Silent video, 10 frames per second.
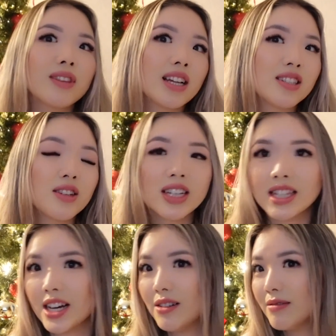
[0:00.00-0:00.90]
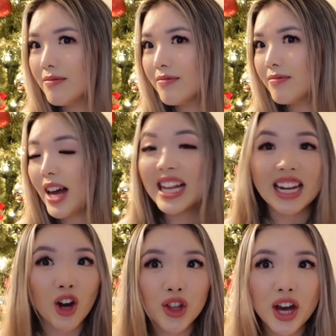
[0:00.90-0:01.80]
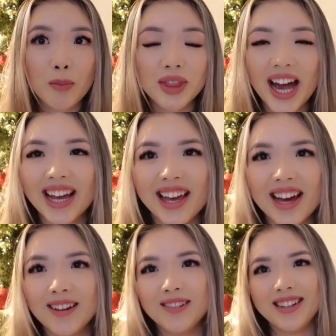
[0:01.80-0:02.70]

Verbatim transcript: as you can tell. I need all the help that I could get.